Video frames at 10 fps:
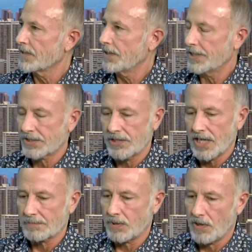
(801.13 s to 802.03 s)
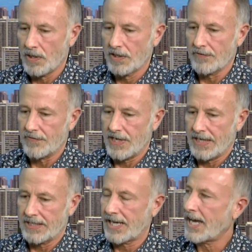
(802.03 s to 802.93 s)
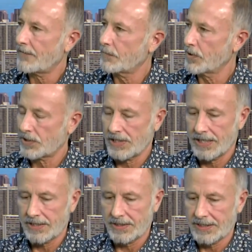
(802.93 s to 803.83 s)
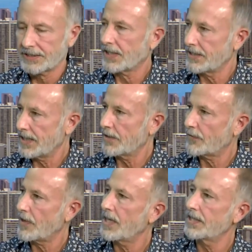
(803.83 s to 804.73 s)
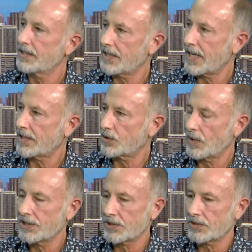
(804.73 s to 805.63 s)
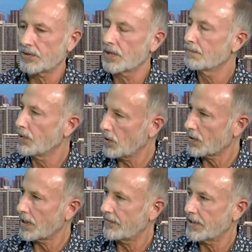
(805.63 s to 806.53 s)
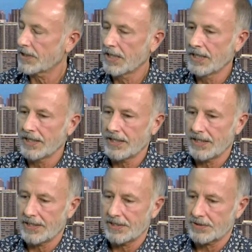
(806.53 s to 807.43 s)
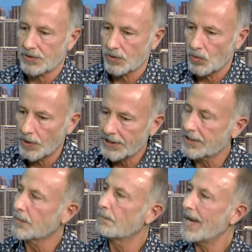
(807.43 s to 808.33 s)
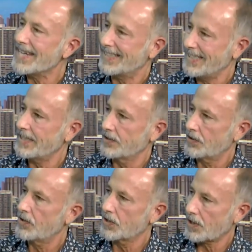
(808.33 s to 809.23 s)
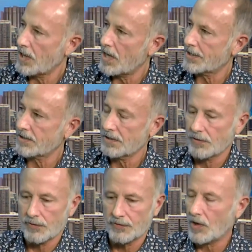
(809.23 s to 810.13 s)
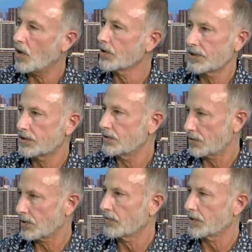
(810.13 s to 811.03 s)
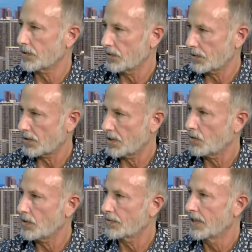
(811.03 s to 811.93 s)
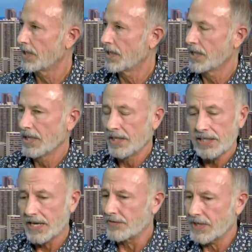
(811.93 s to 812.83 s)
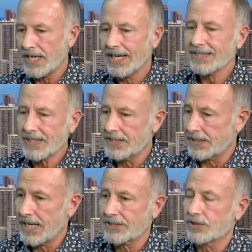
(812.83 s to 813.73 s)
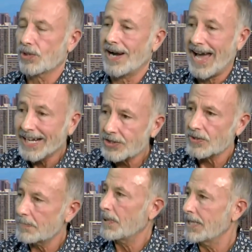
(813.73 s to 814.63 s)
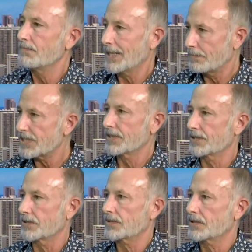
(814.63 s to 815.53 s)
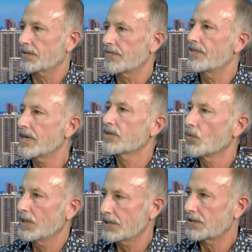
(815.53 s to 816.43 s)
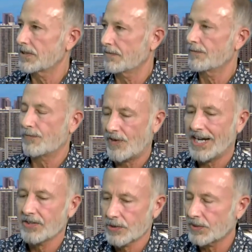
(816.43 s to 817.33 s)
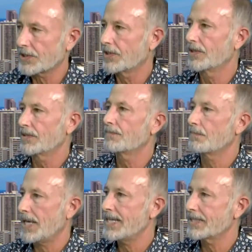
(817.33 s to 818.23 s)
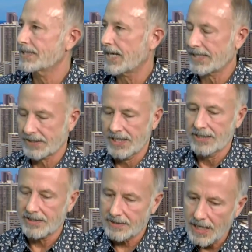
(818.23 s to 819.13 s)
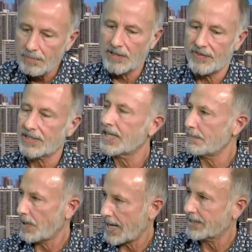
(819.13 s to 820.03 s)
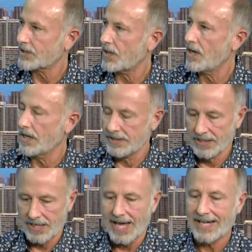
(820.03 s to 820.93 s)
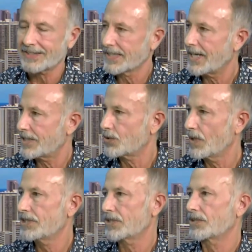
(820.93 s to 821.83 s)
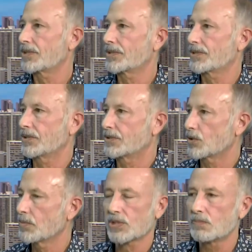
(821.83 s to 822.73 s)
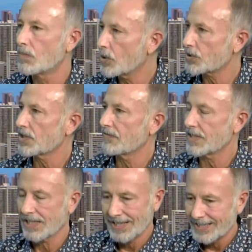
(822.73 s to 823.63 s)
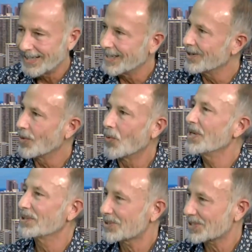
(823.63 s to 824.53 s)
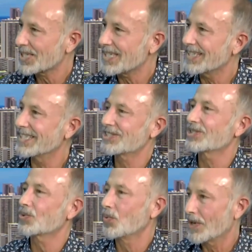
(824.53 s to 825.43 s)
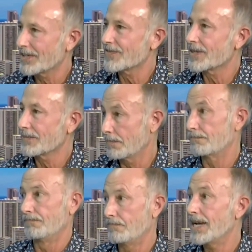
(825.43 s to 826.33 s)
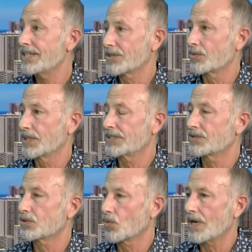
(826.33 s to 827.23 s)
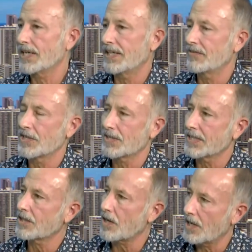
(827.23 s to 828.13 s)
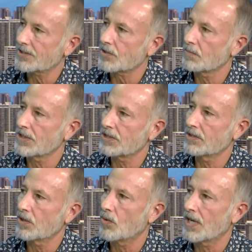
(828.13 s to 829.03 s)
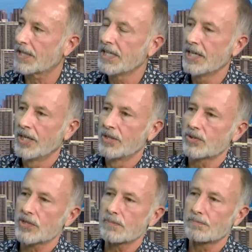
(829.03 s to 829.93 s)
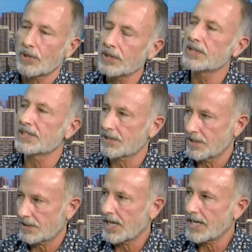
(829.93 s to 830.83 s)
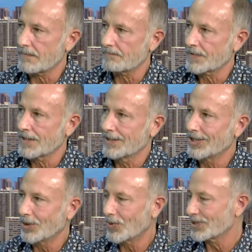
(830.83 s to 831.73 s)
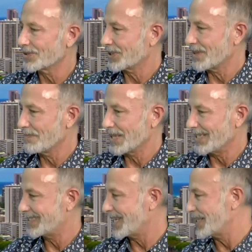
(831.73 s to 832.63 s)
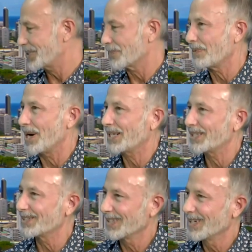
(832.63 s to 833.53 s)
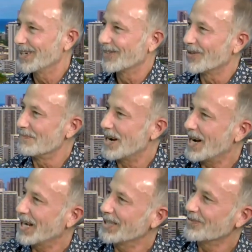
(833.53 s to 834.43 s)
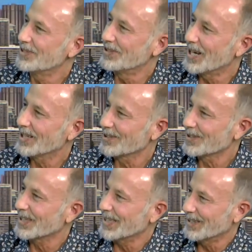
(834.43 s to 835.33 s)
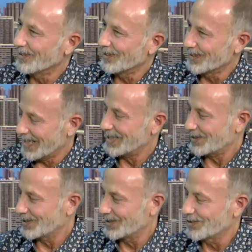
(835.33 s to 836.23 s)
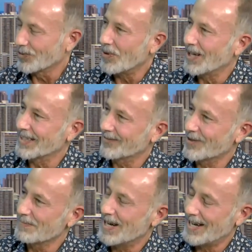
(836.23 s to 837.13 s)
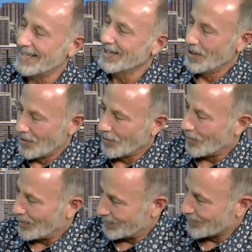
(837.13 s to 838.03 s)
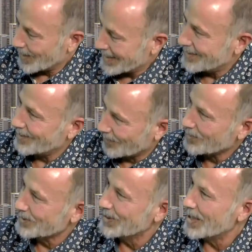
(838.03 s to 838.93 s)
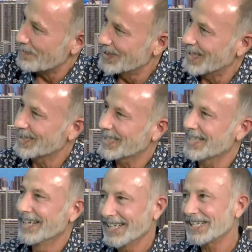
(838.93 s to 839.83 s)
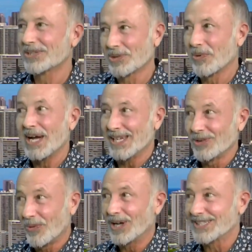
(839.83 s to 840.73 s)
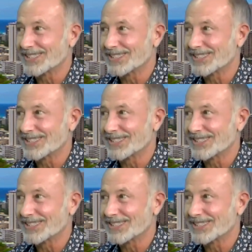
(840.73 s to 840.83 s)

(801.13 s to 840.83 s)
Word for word: It's not part of that half percent that gets identified at the cash register. The bulk of it is what gets baked into the cost of all goods and services. So it's an inflation of everything. Yeah, excise taxes are actually paid by businesses. They're the ones that file the return, pay the tax. Some of it they pass on at the cash register to consumers. Most of it we don't see It's just one of the major reasons why everything costs so much in Hawaii. So the burden is the same. You know, whether somebody takes your pocket from behind when you're not looking or takes your, your wallet from behind or right here holds you up and, and take, either way, the wallet's